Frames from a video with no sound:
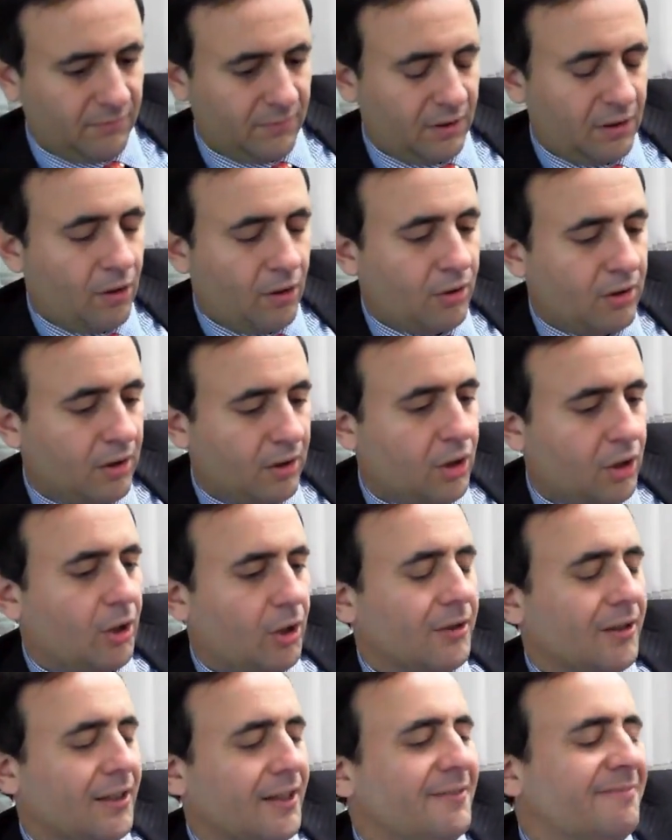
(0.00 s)

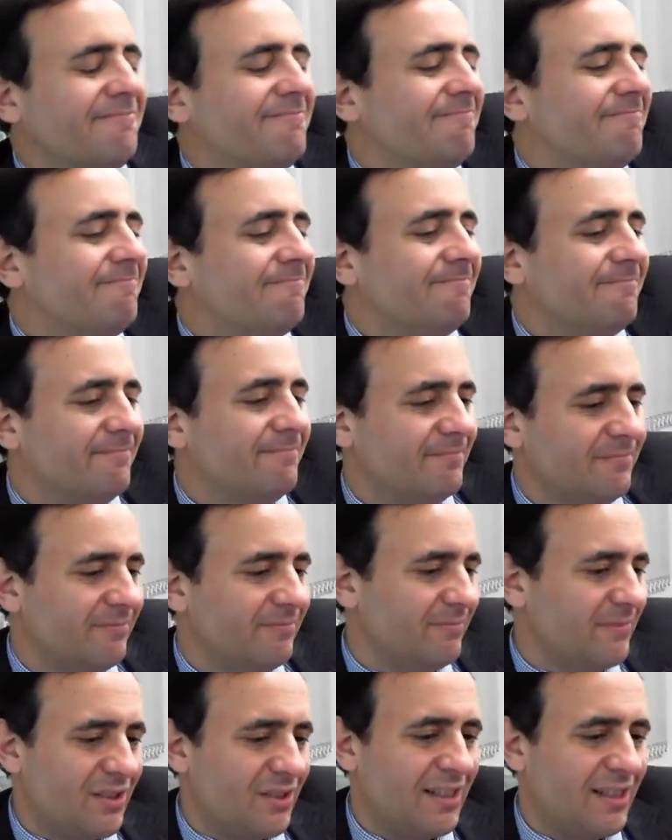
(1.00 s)
Coca-Cola,
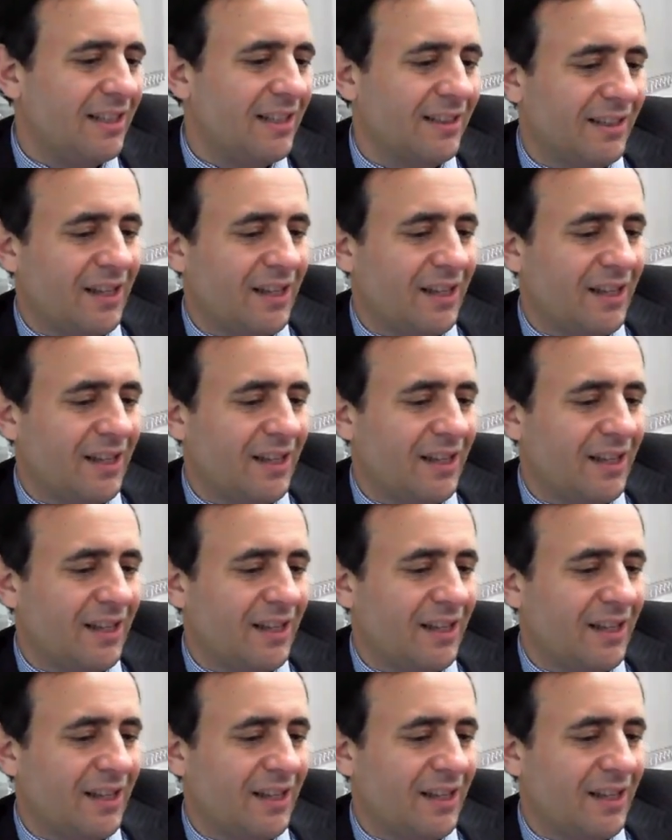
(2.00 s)
still